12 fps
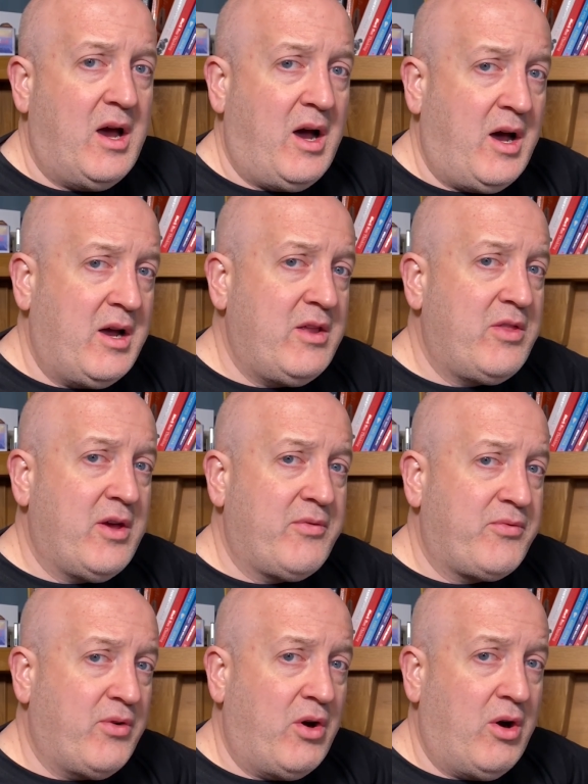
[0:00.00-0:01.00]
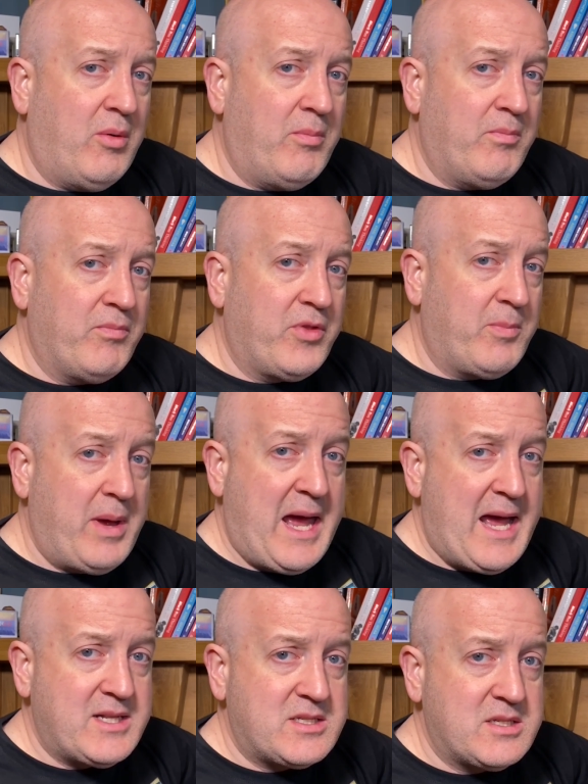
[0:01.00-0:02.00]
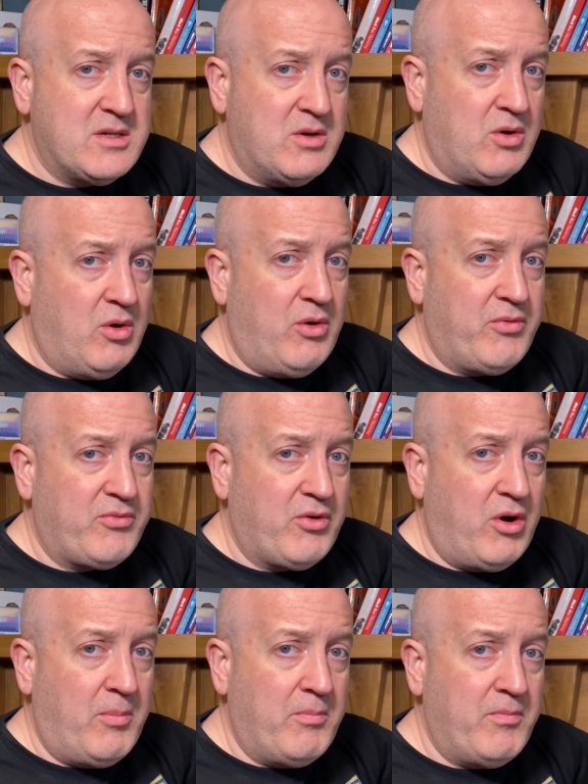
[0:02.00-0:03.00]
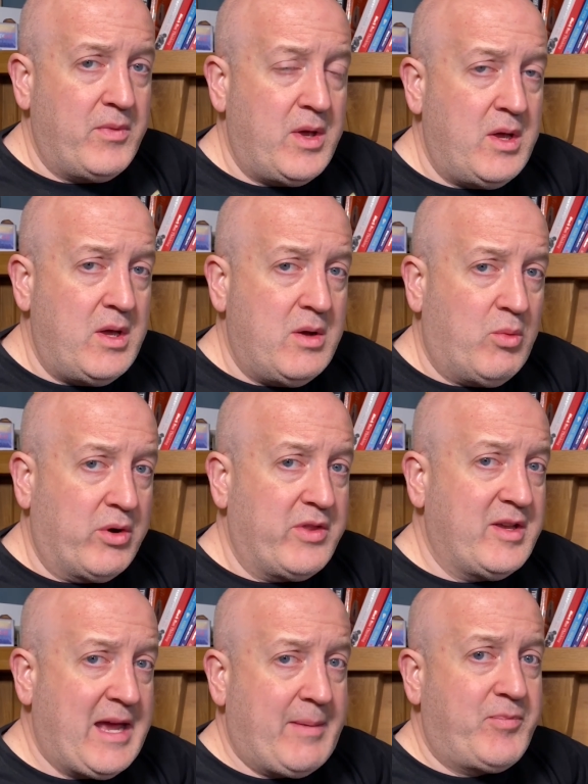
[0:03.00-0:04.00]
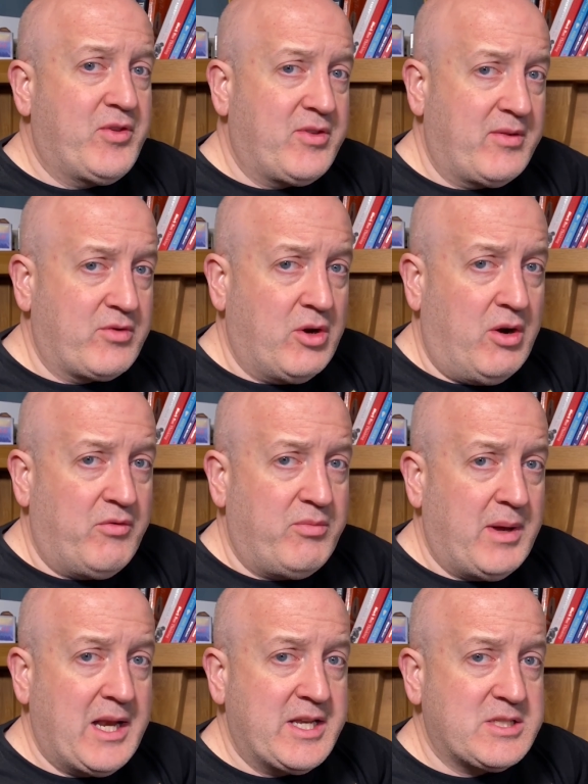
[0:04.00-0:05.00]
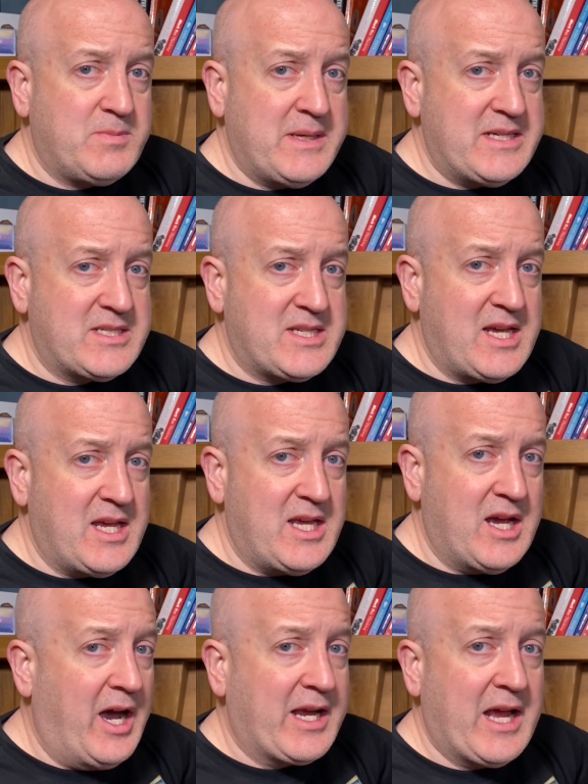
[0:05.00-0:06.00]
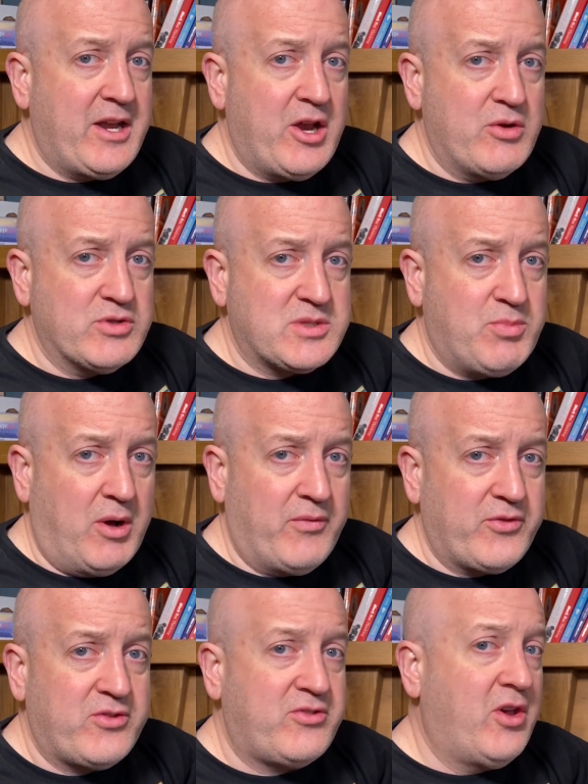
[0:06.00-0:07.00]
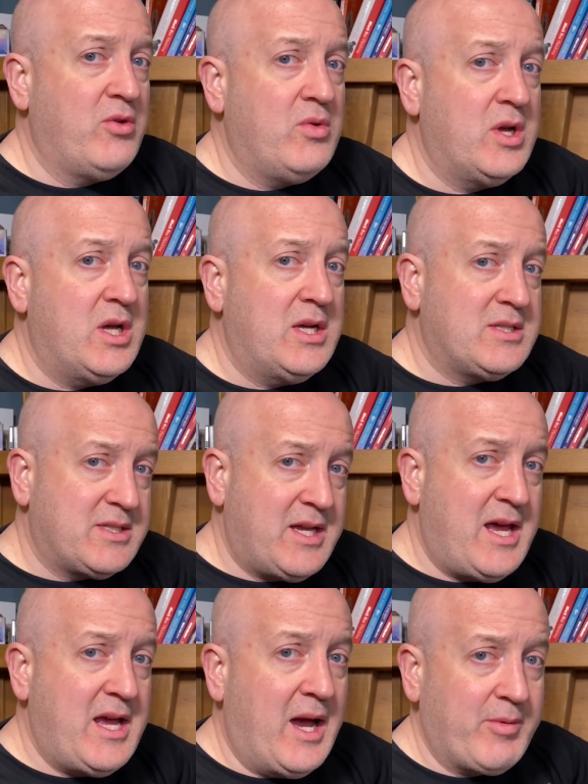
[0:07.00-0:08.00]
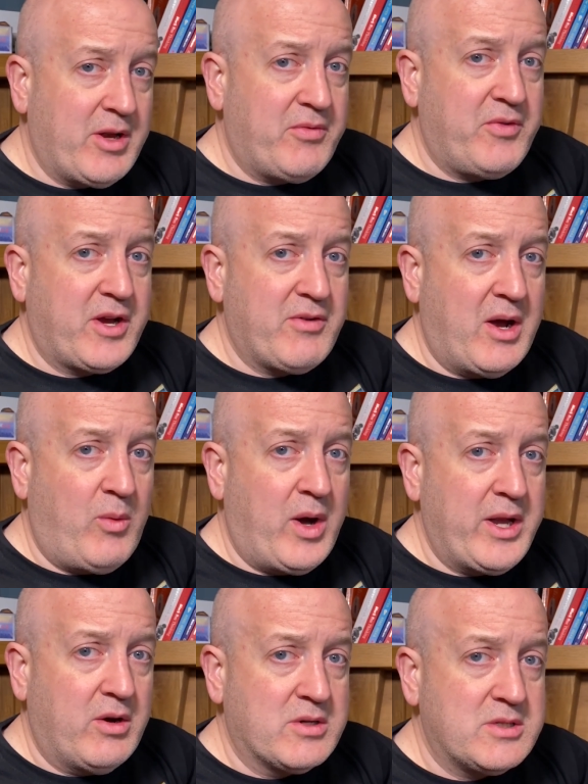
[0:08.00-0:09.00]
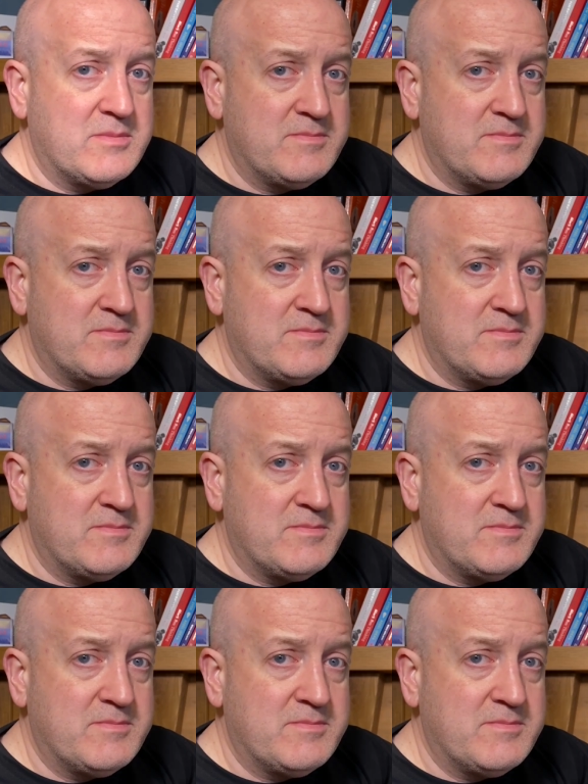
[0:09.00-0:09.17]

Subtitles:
either from the PET or from one of the adapters I've got for my Linux PC, I get no response. So today I'm going to figure out why not.